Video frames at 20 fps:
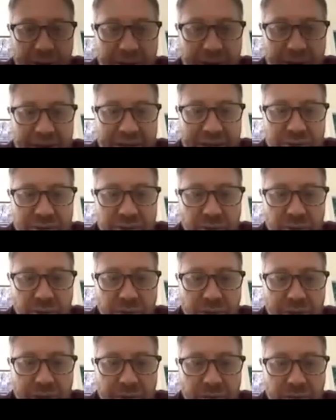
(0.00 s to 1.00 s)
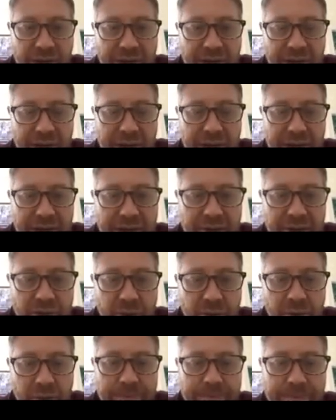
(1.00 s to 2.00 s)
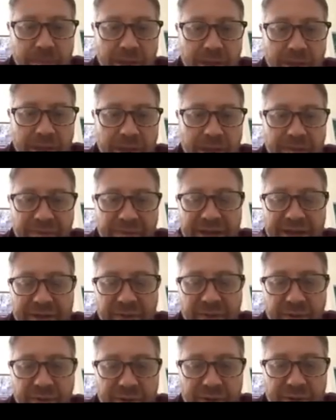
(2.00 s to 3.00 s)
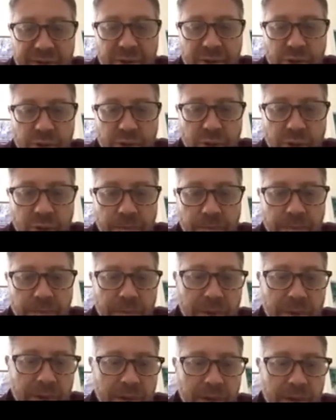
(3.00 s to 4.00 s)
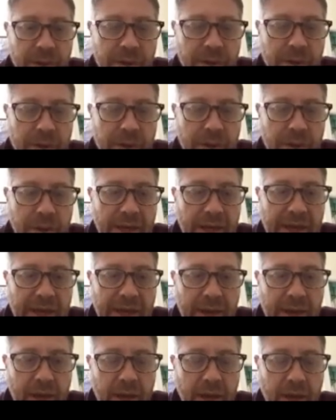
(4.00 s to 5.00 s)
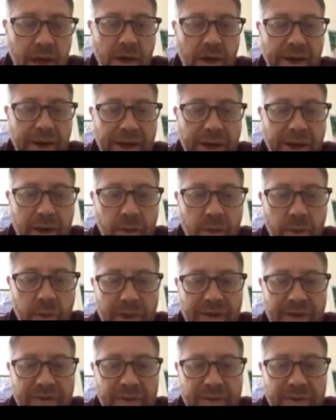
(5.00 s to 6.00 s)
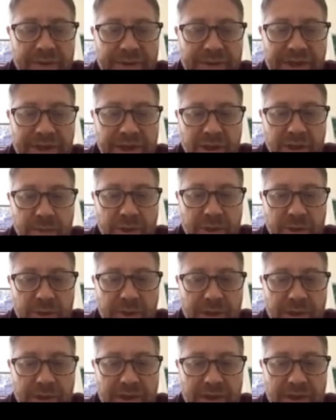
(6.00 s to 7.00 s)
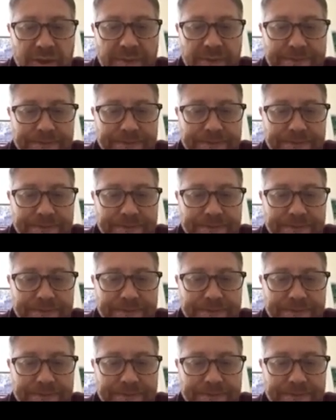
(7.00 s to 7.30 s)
external and right internal. Vice versa is true. A RAO will give you distinction between these